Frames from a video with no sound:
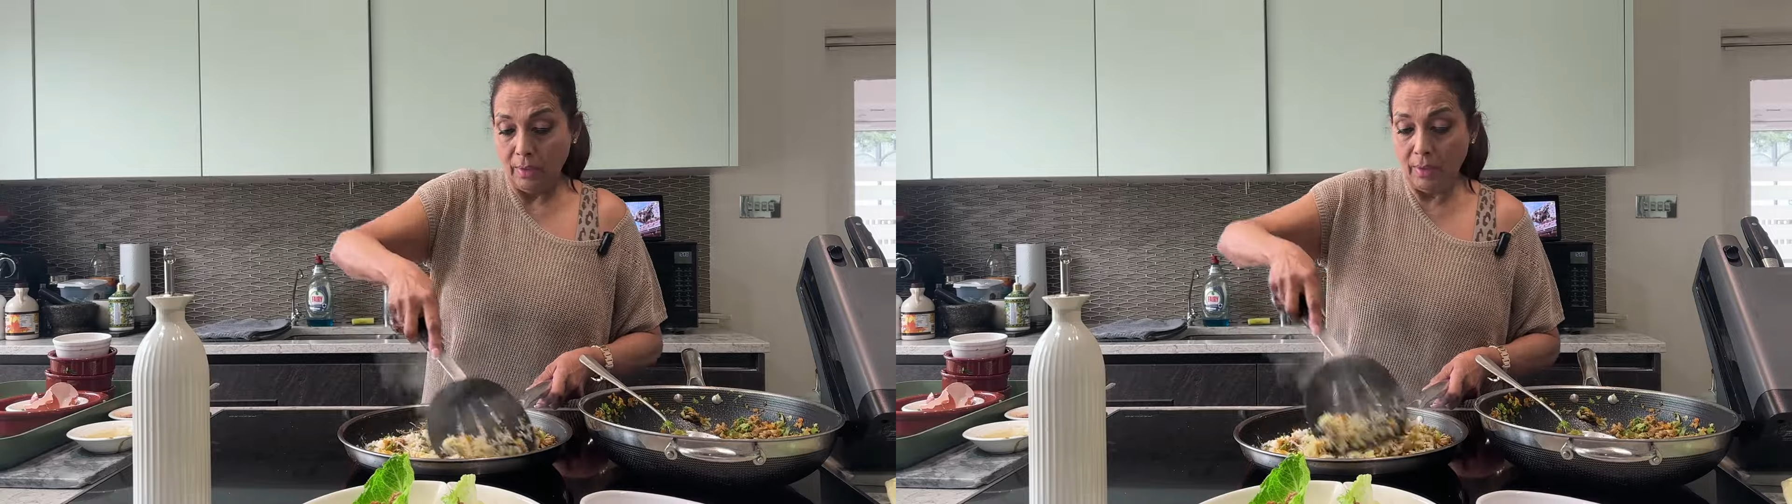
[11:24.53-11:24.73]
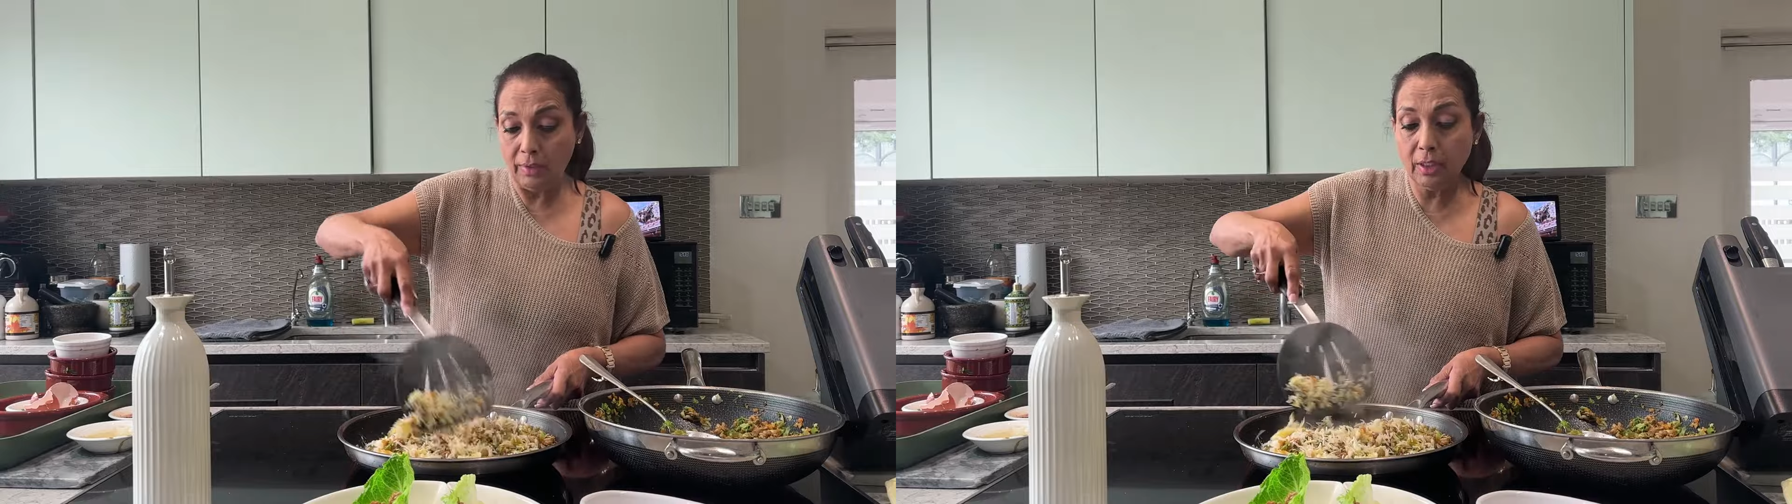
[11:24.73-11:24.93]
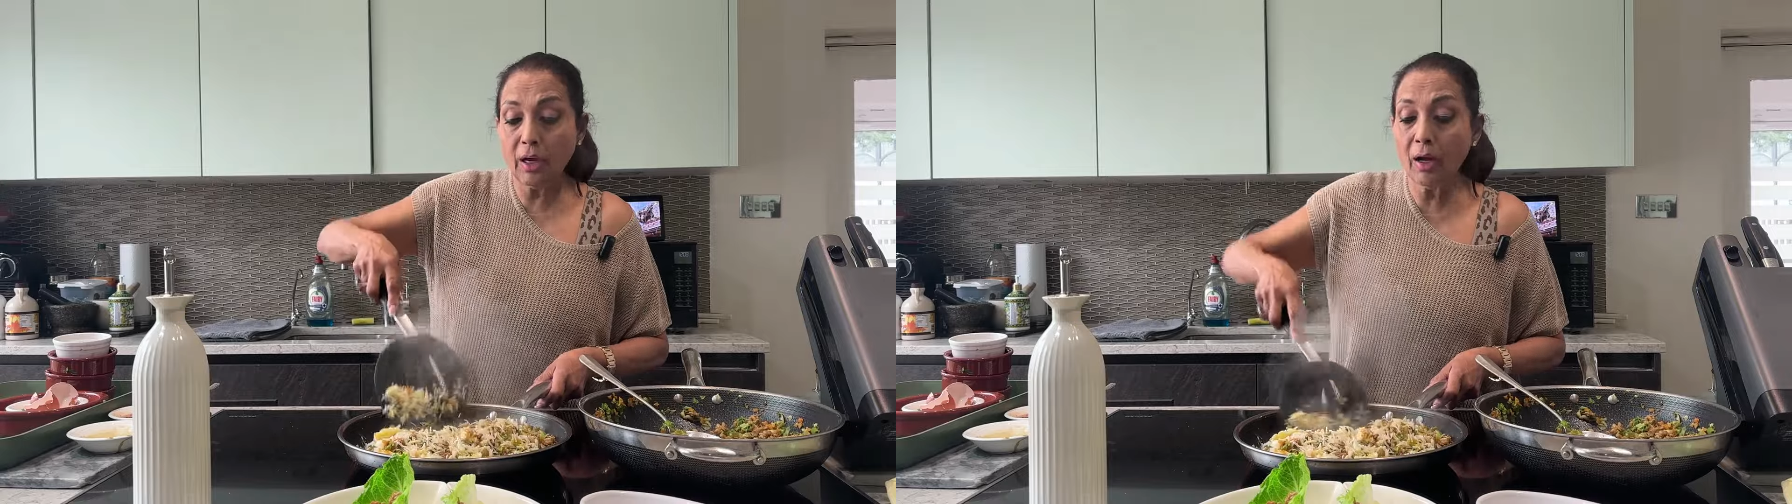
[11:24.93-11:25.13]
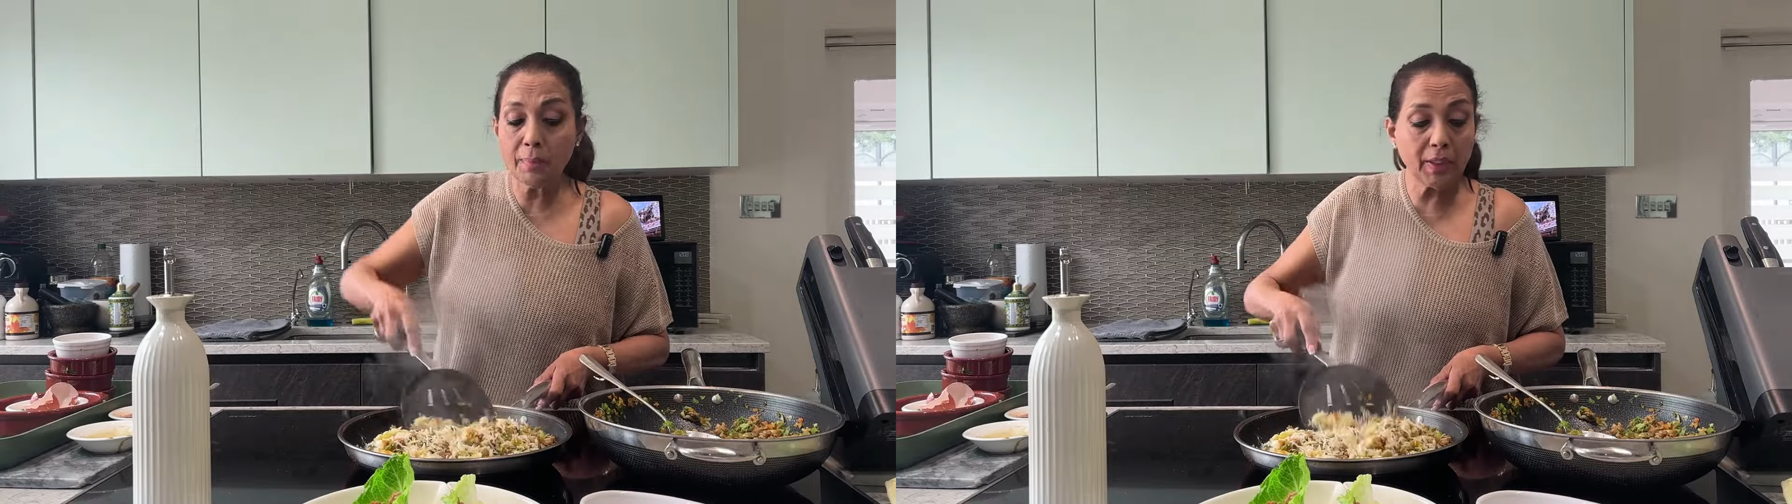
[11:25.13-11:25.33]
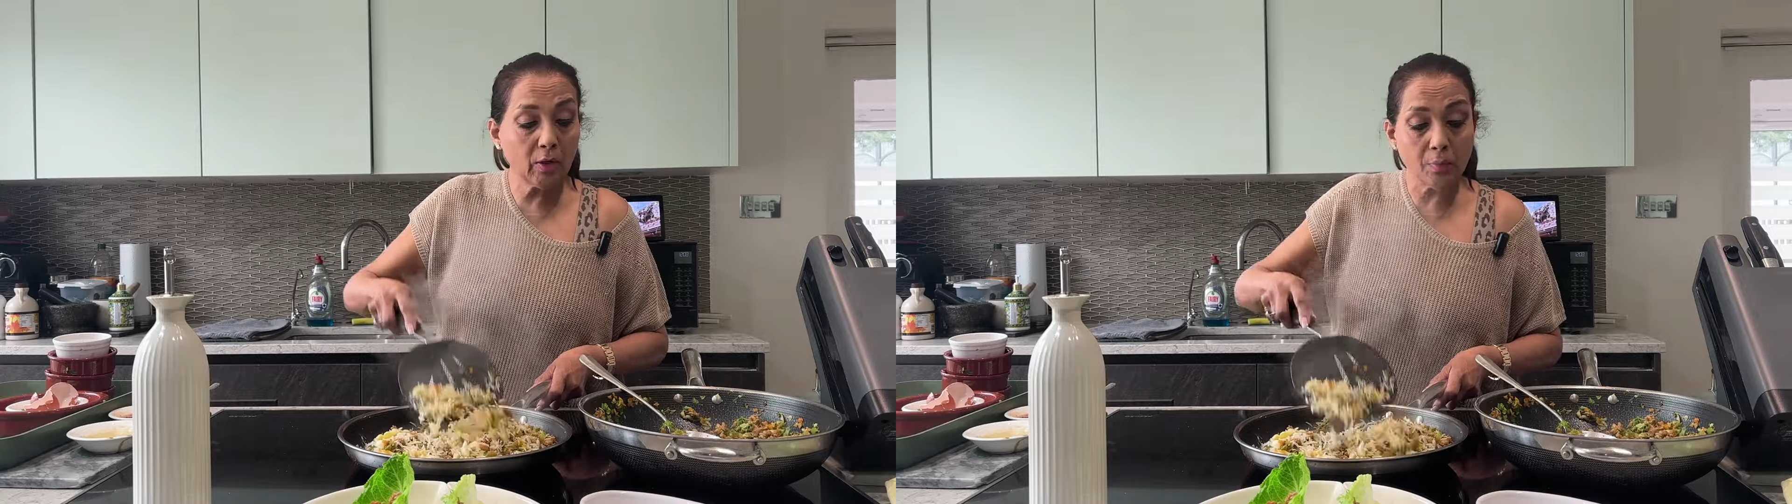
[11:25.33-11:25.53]
and the
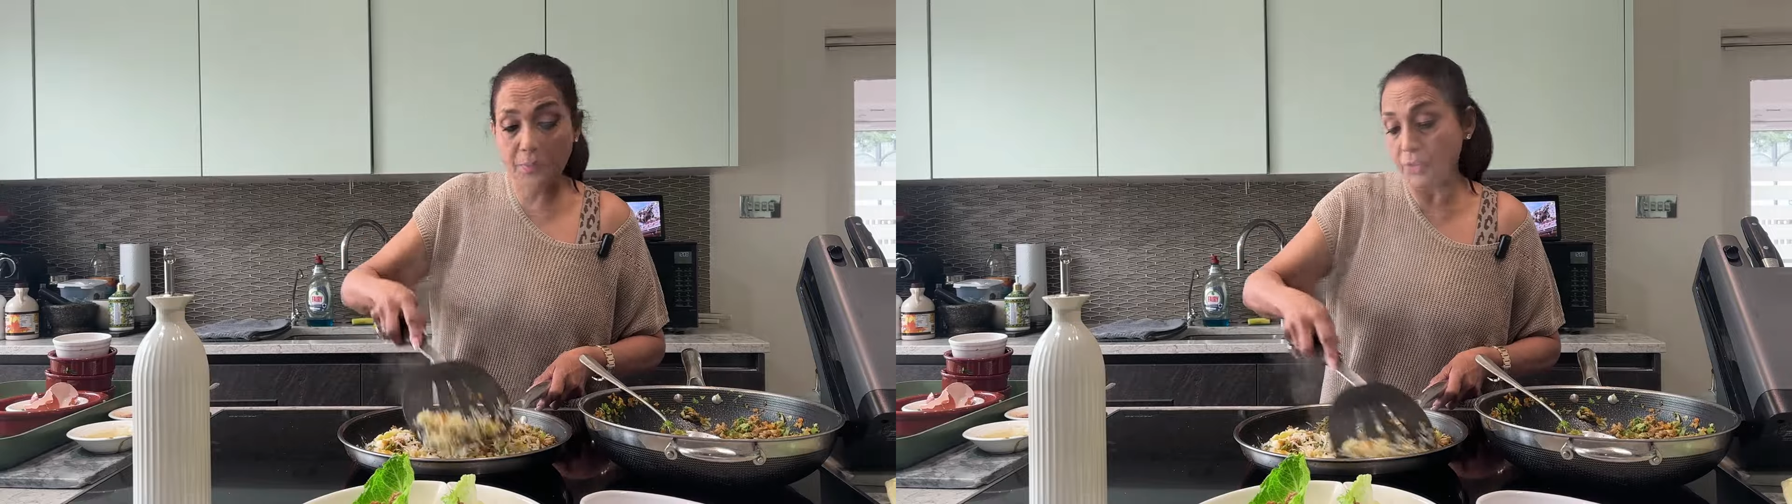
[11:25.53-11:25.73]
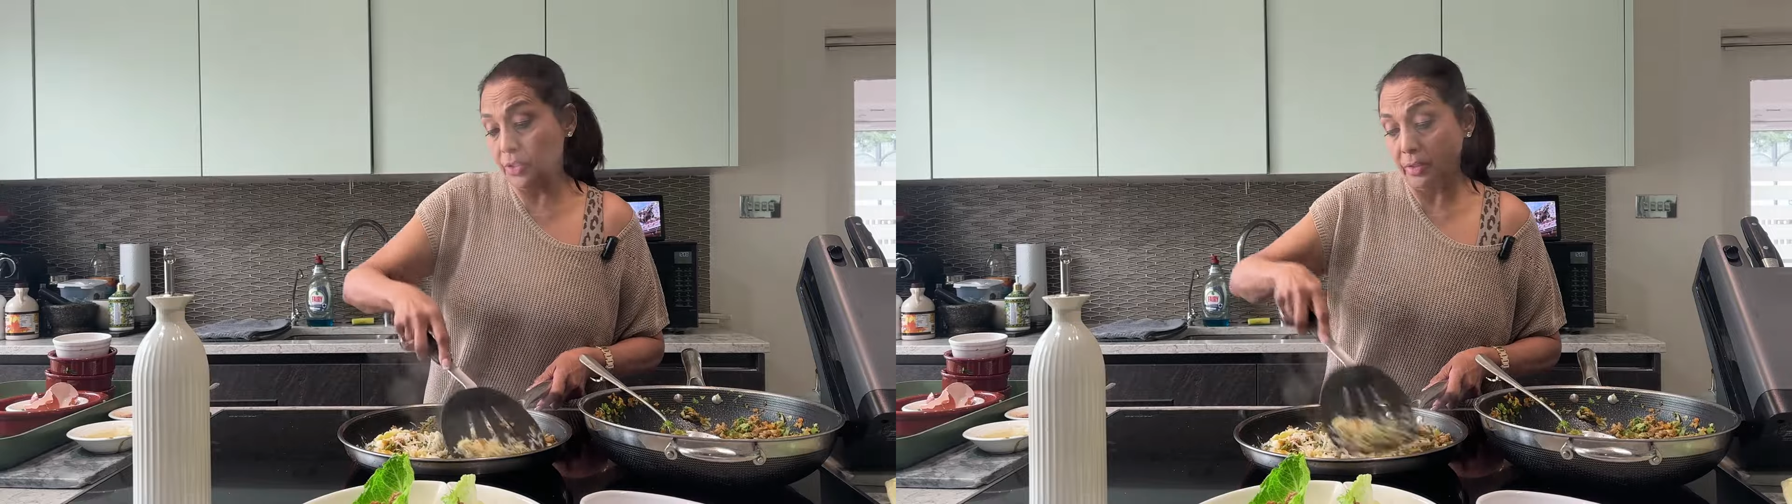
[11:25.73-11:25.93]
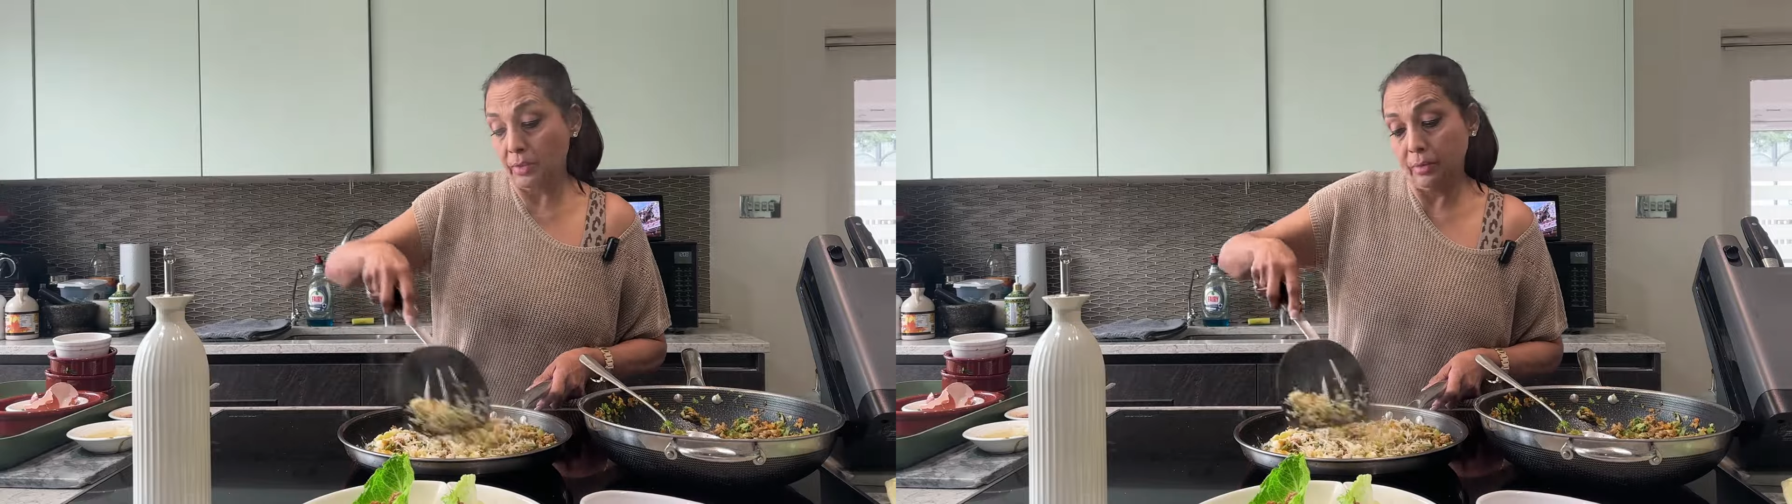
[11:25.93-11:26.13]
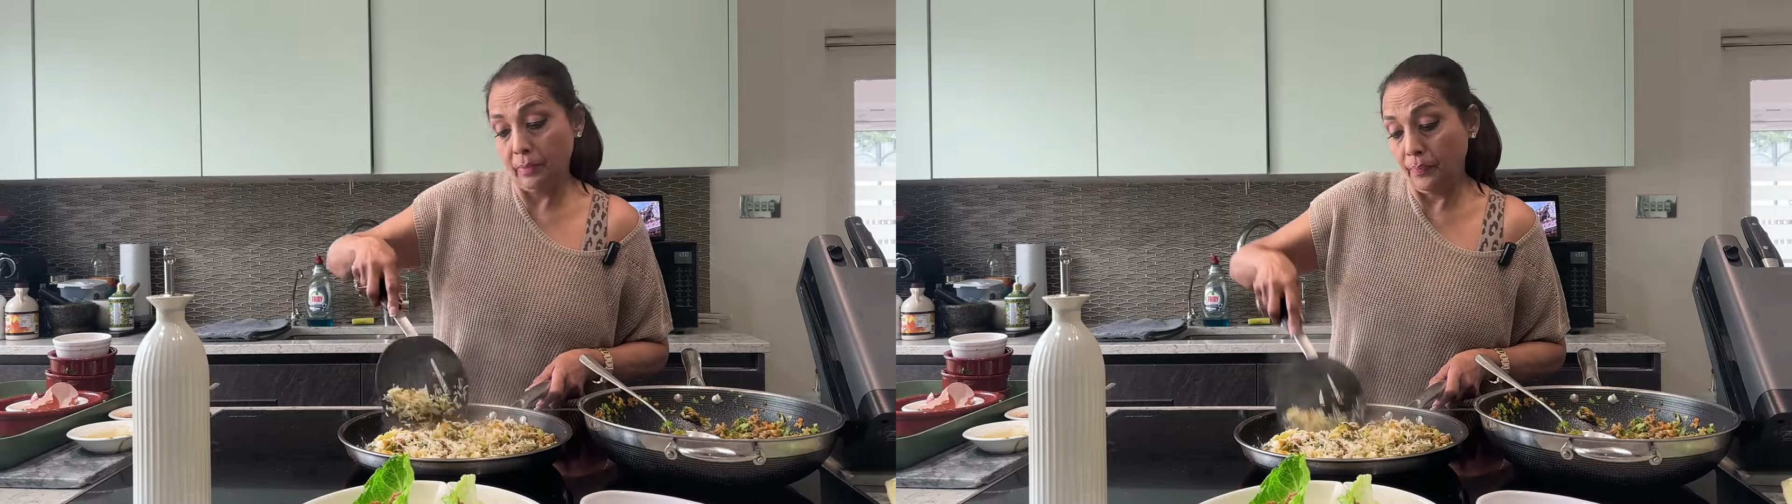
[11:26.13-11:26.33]
carby option.